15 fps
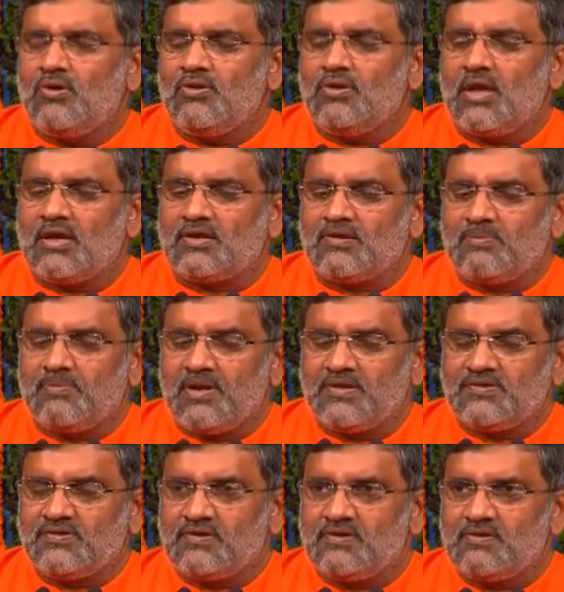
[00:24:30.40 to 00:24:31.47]
The
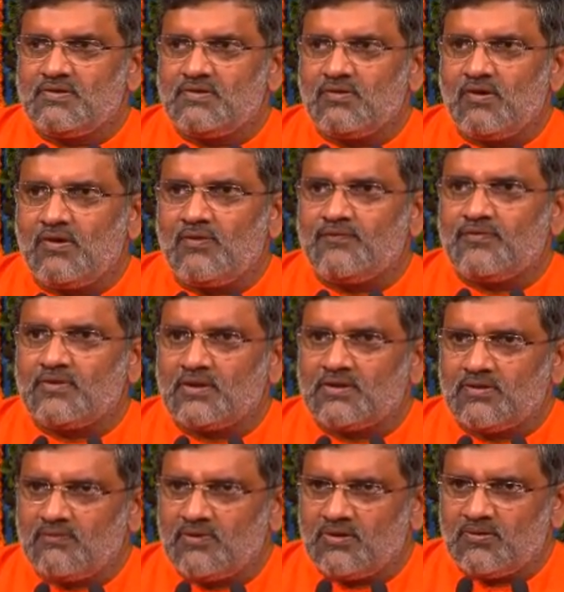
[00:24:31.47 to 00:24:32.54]
expressions of
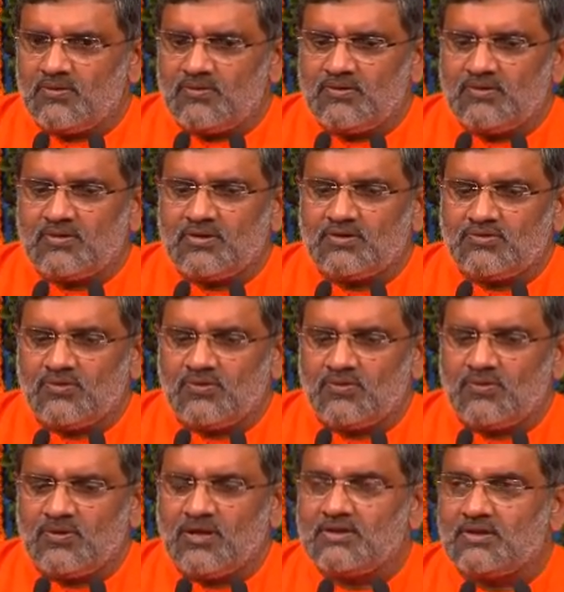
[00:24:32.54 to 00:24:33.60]
sattva gun,
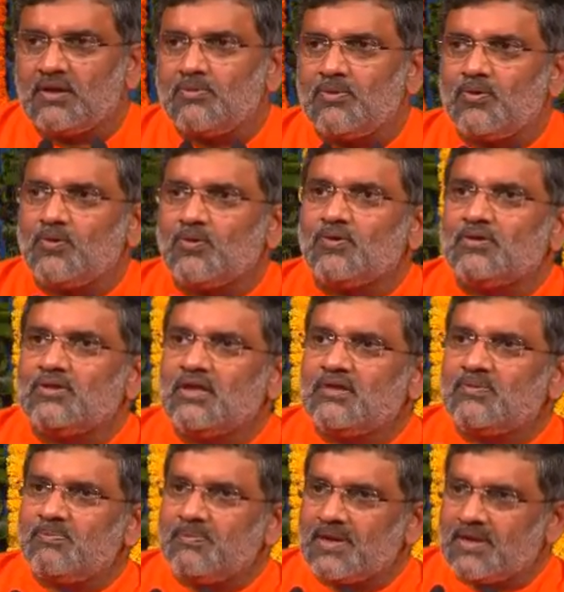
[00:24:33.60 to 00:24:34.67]
rajogun and tamogun. This
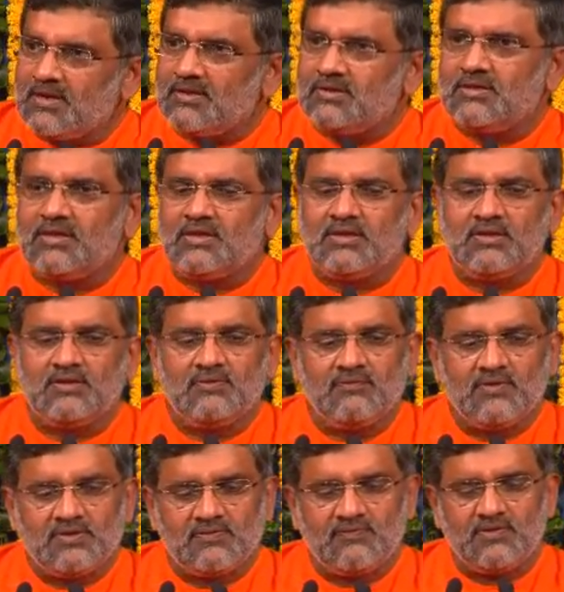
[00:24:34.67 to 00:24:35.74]
prakriti,
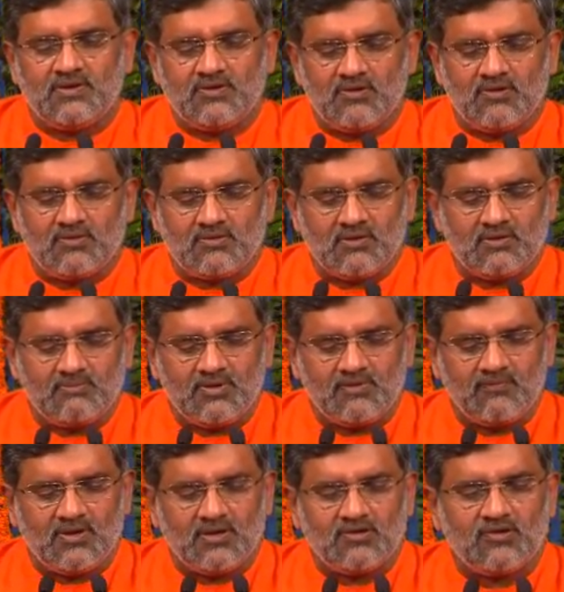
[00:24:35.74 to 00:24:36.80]
which
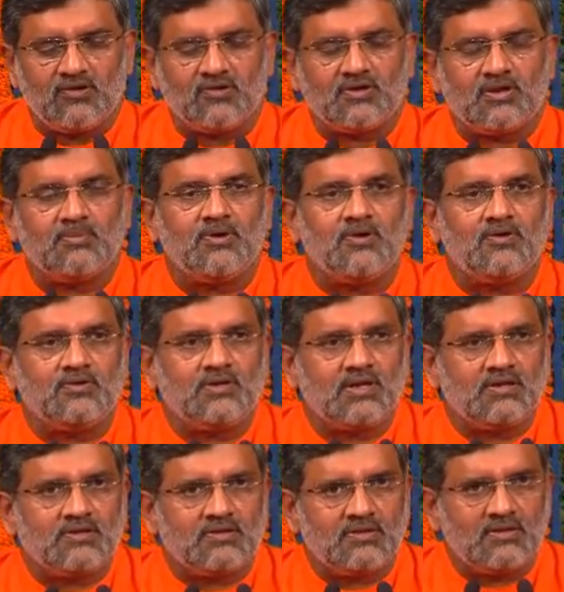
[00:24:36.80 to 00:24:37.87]
Bhagavan talked about
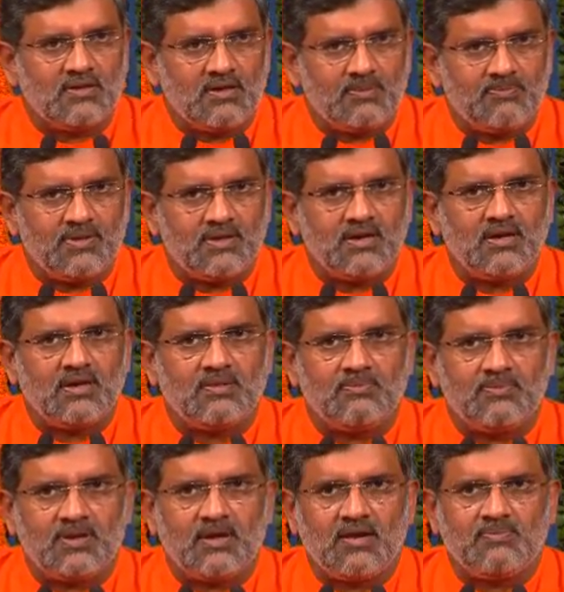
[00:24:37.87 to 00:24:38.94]
as apara and
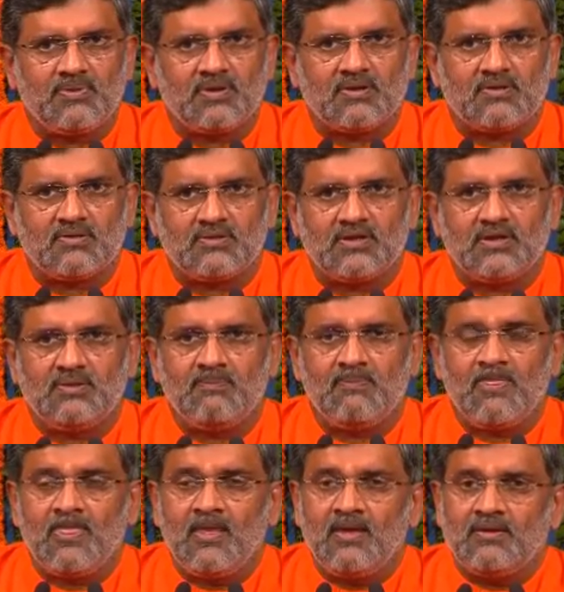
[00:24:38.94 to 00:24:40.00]
para prakriti,
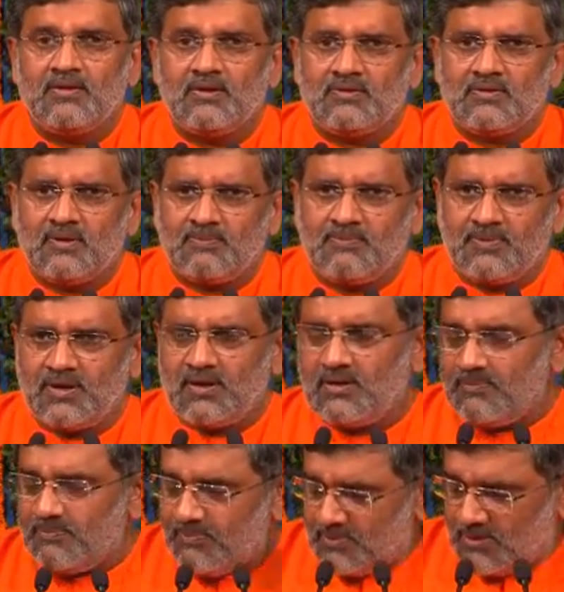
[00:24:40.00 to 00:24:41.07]
this
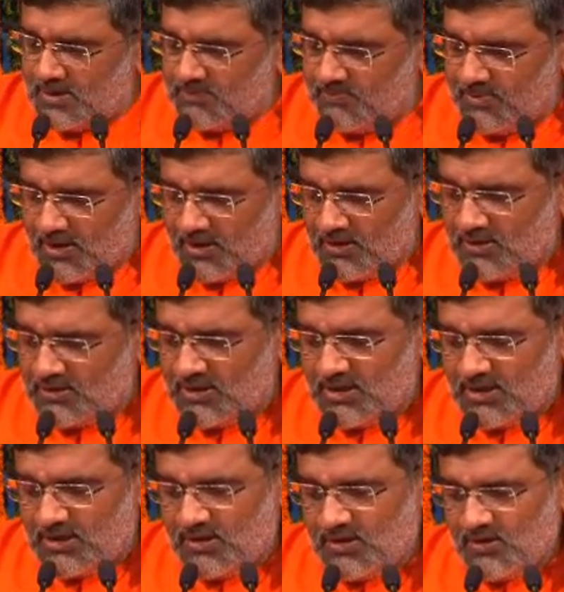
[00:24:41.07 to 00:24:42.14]

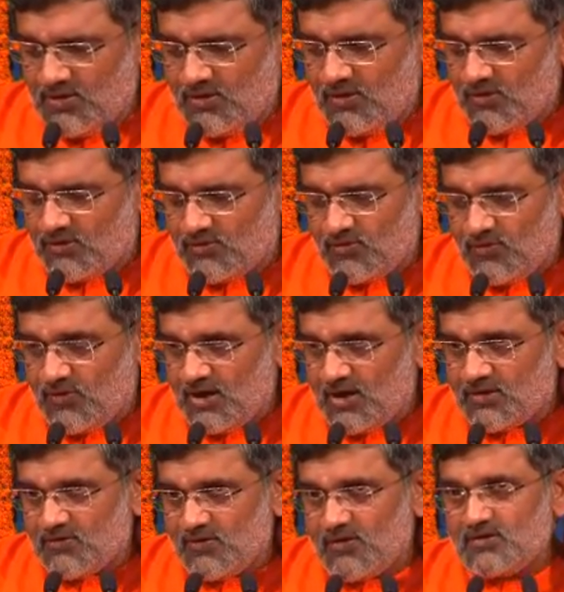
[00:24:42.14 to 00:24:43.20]
prakriti also
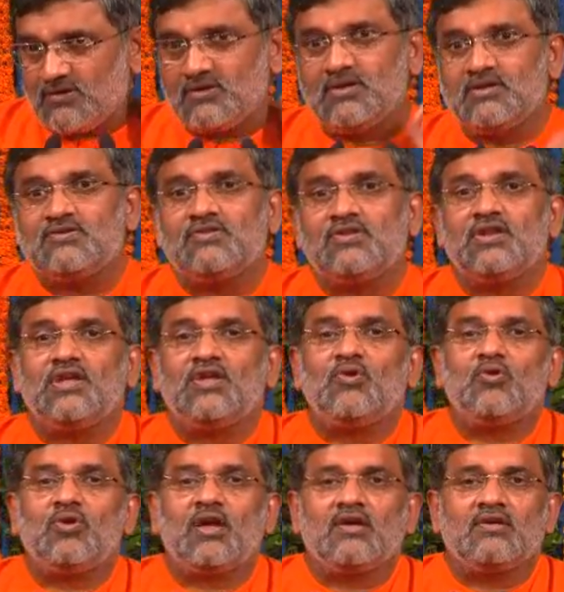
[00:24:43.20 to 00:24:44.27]
has got these three
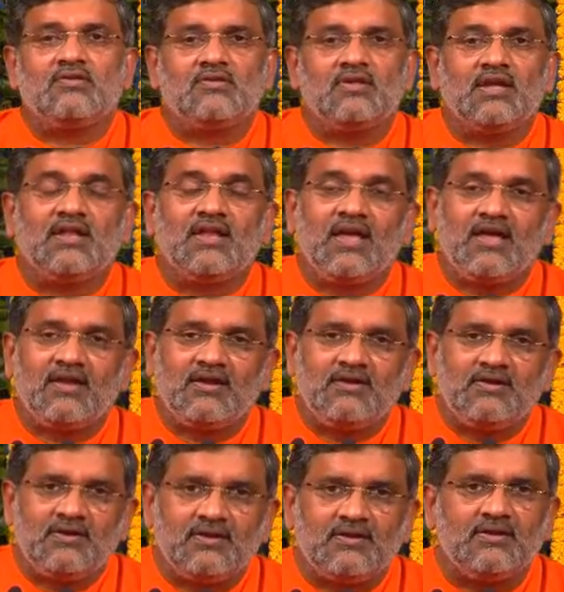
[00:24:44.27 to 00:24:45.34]
gunas
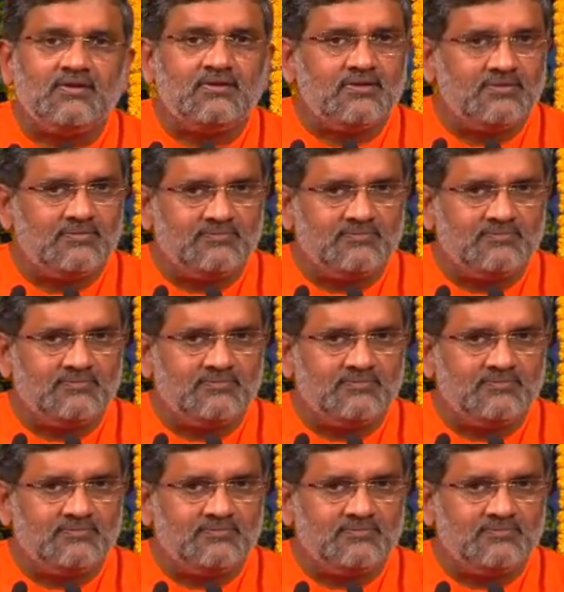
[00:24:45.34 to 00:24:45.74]
inherent in it.